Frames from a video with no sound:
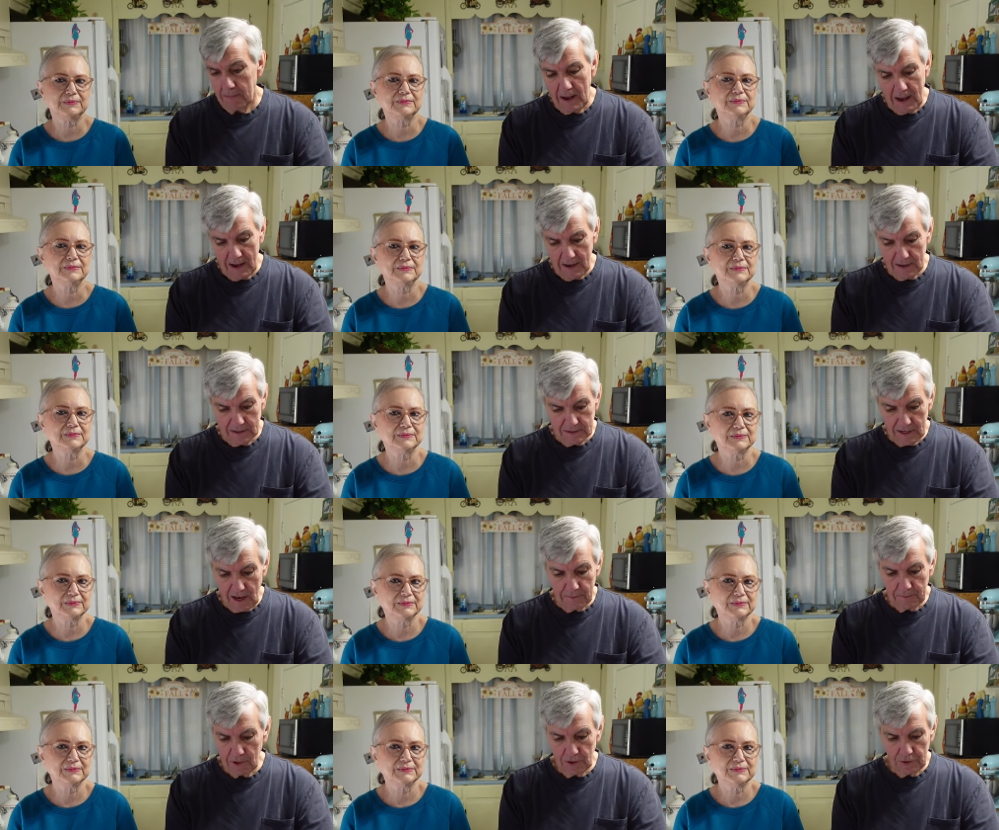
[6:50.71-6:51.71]
Speaker 1: my eyes.
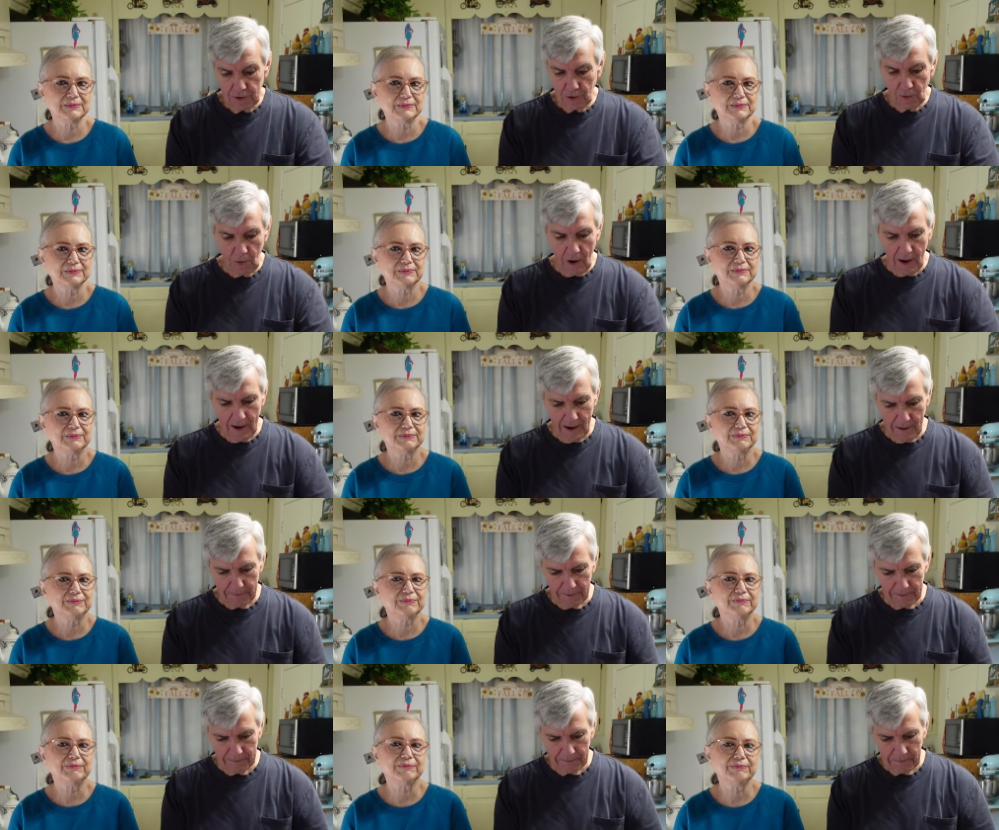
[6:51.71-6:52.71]
I'm not sure what
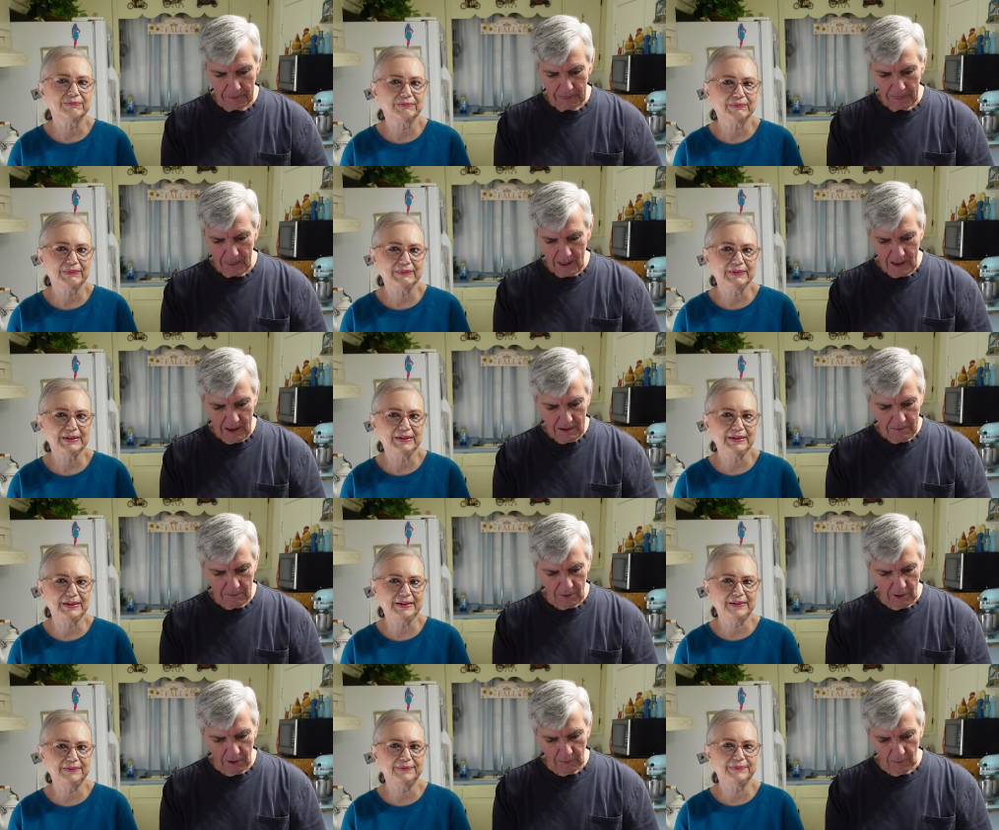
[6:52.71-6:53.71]
happened.
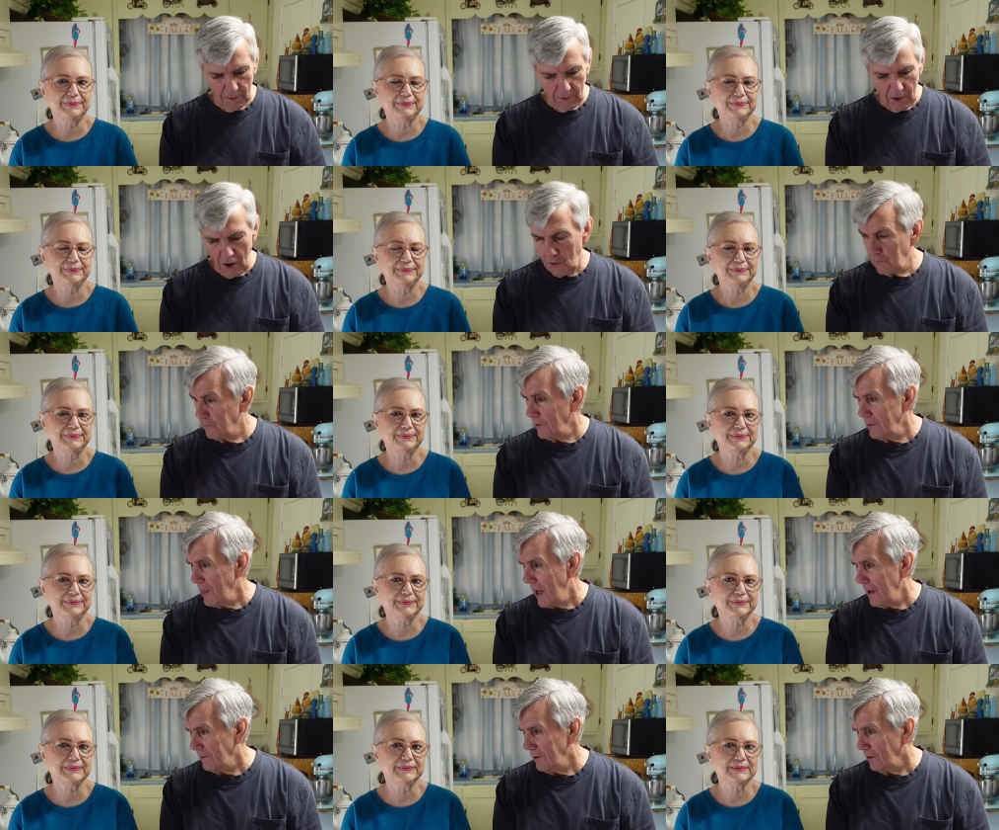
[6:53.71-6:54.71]
Yeah. But hopefully the
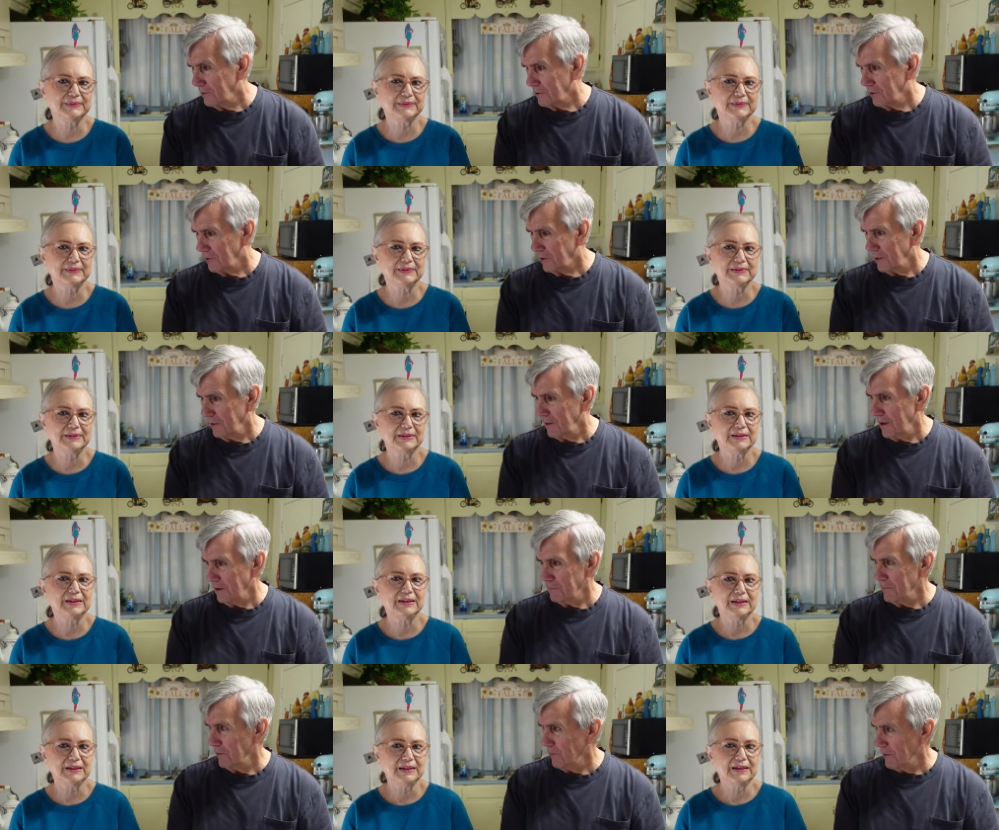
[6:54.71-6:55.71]
eye doctor can
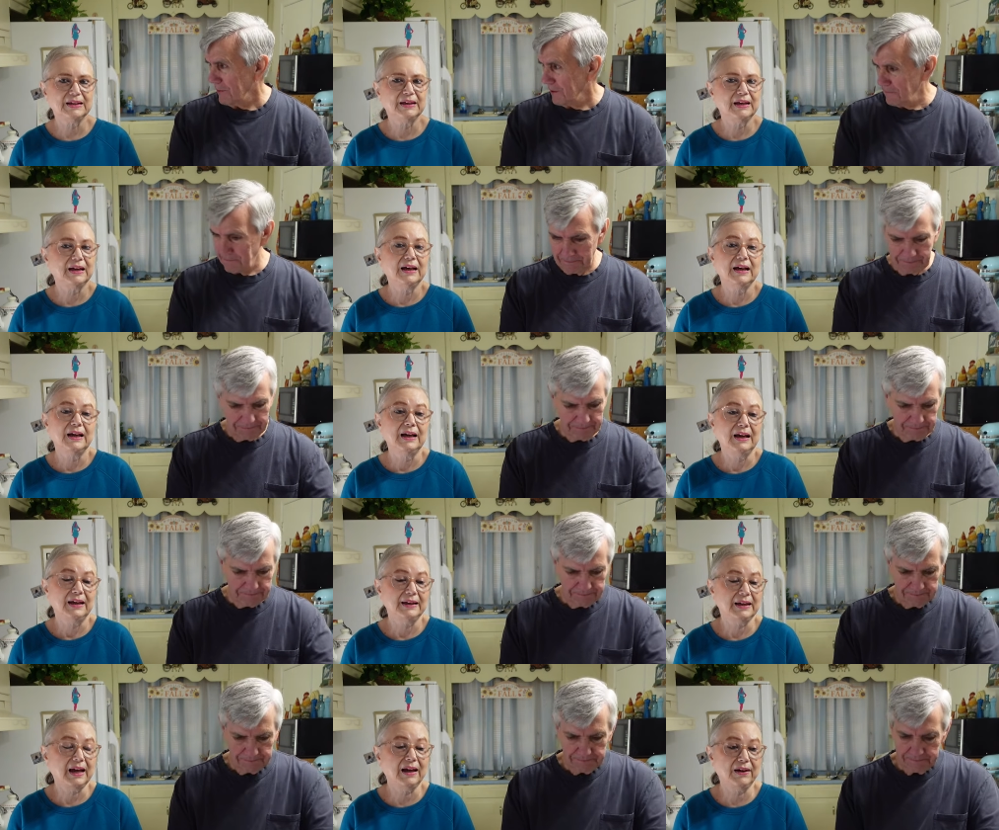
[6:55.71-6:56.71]
help me with it.
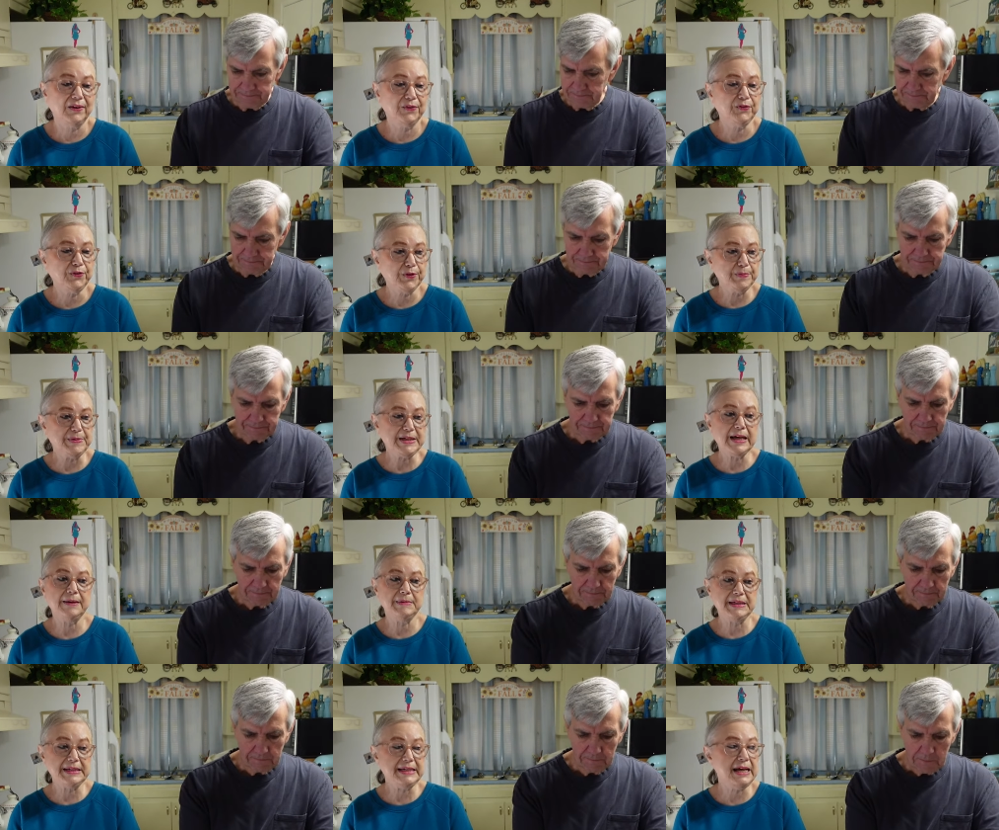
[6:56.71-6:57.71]
Speaker 2: Uh, from
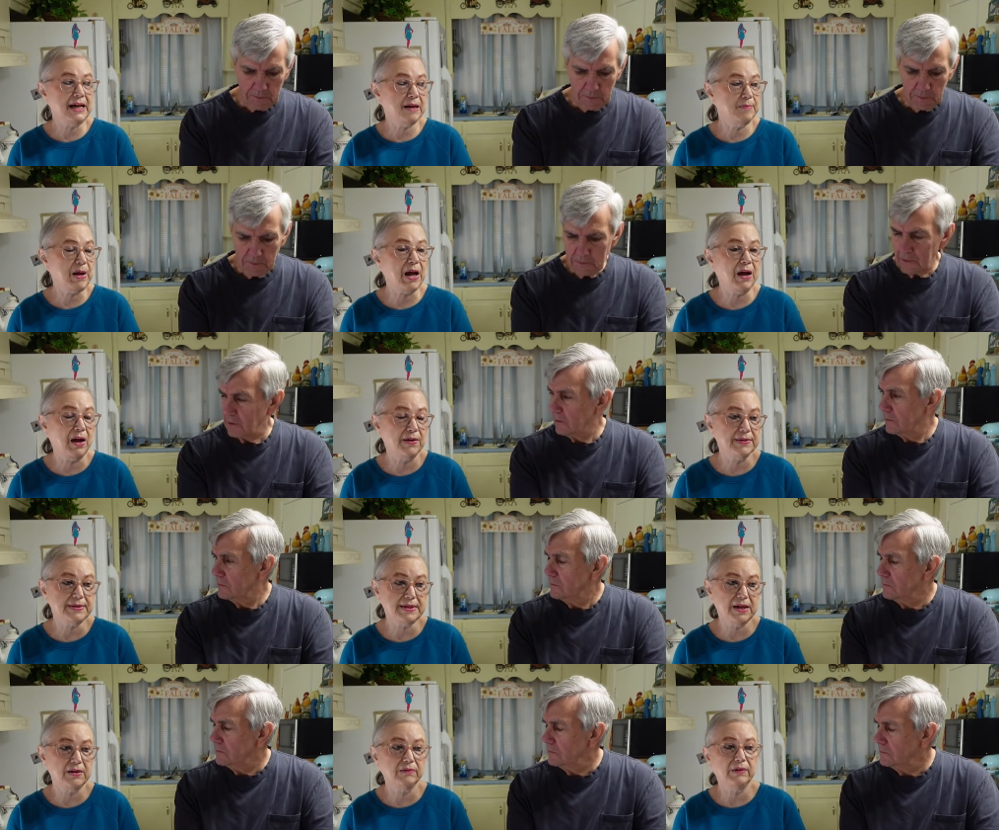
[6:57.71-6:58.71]
time to time, I
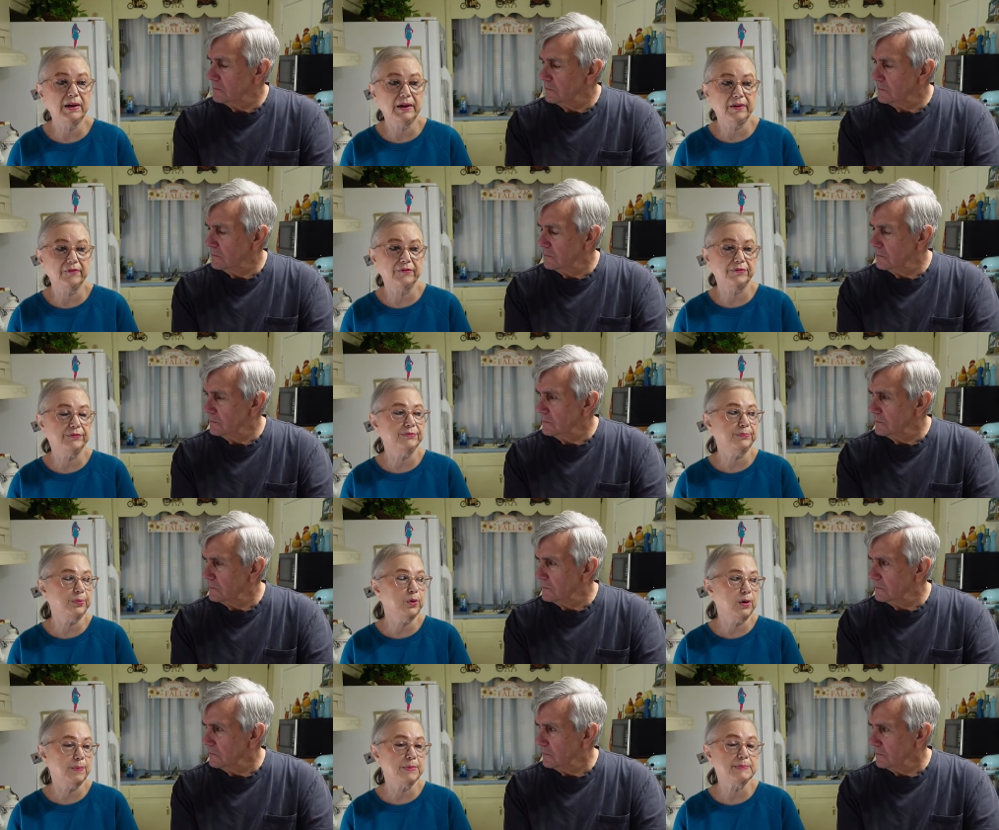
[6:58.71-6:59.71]
also have
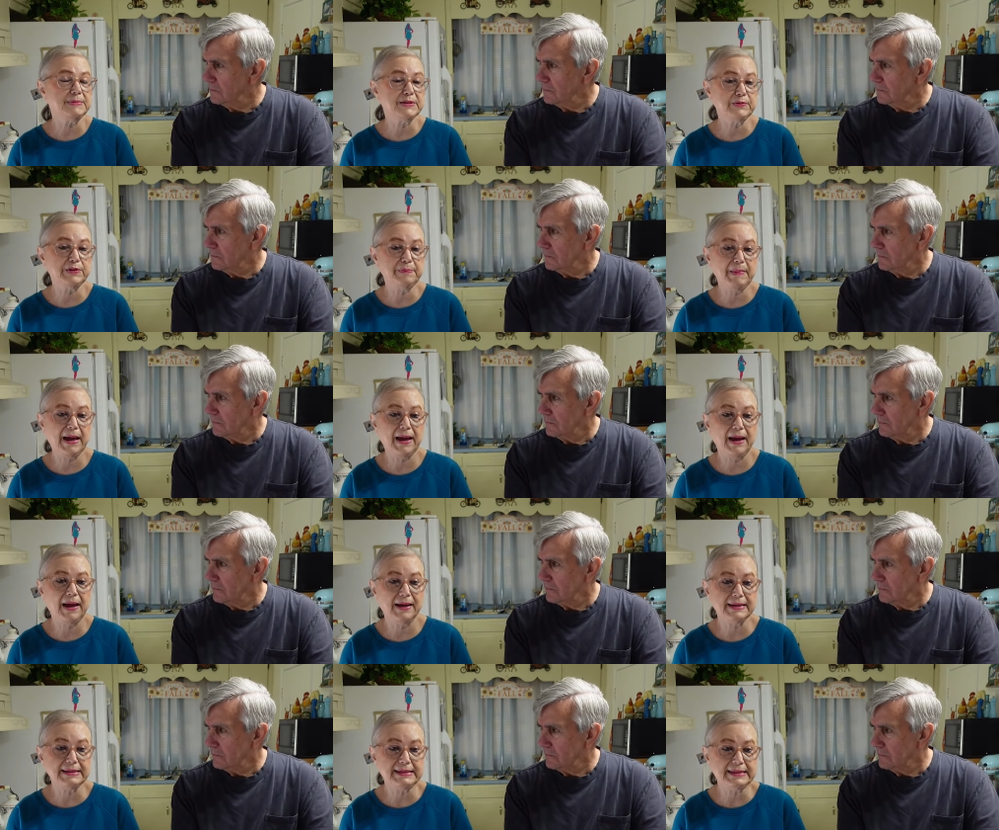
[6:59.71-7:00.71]
problems with
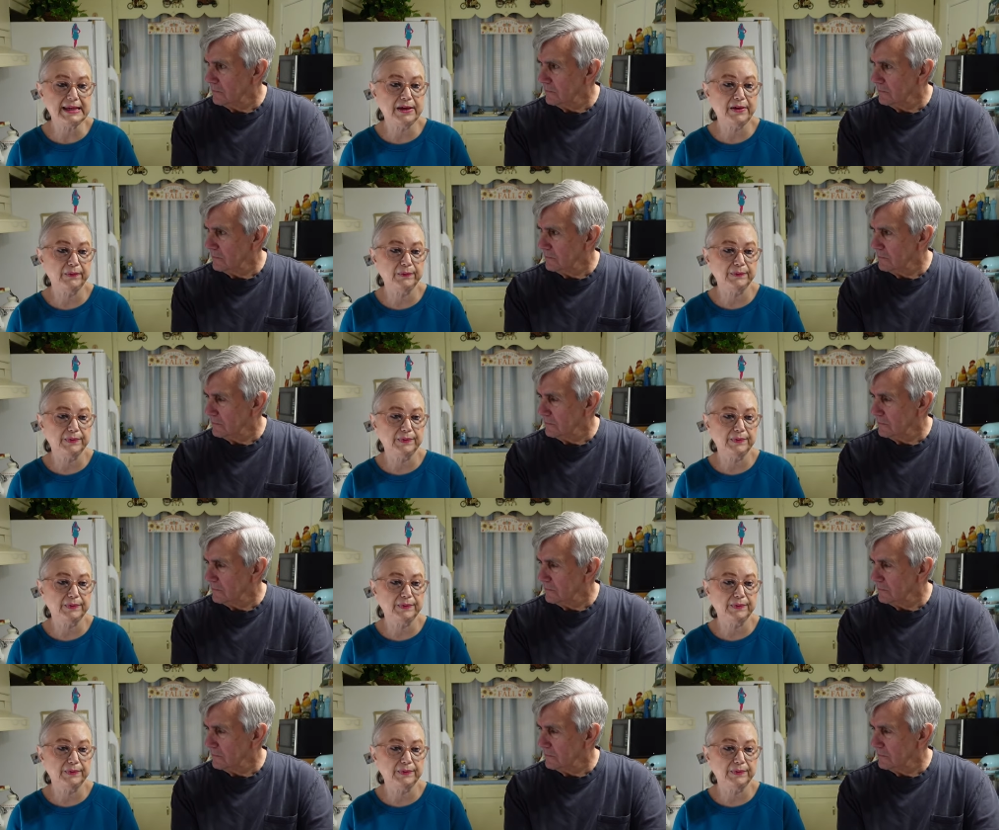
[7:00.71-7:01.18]
my eyes, so